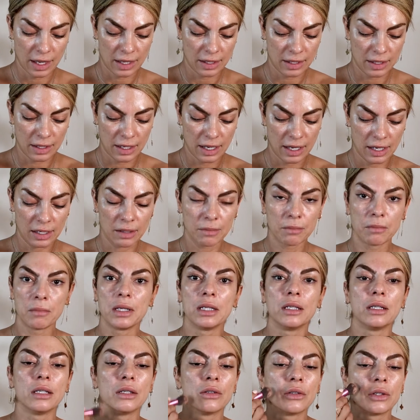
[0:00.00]
and then
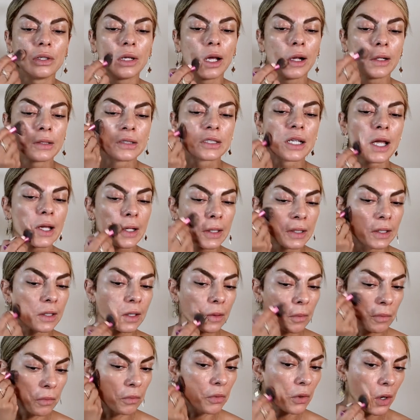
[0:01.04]
mini
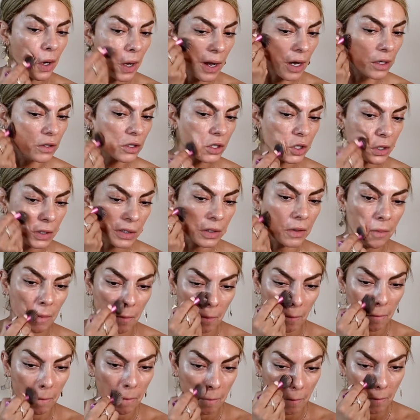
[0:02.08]
Realtechniques brush,
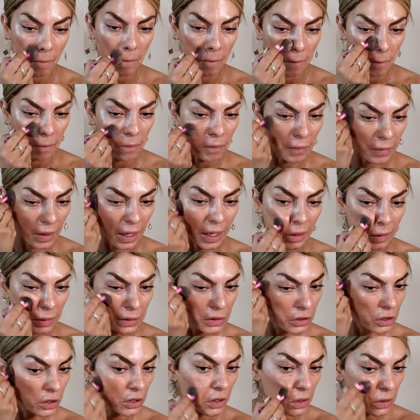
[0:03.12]
and
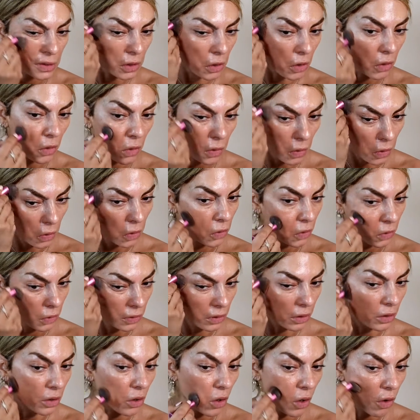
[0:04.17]
I just go
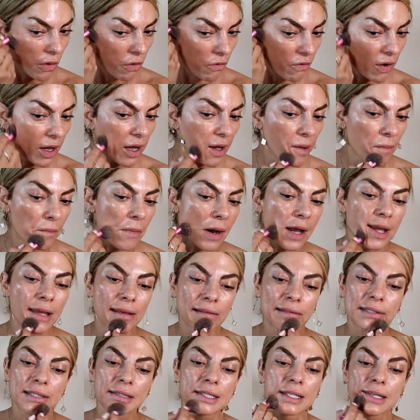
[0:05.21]
all over my
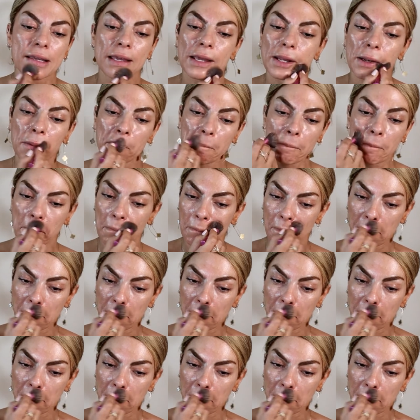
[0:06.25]
skin.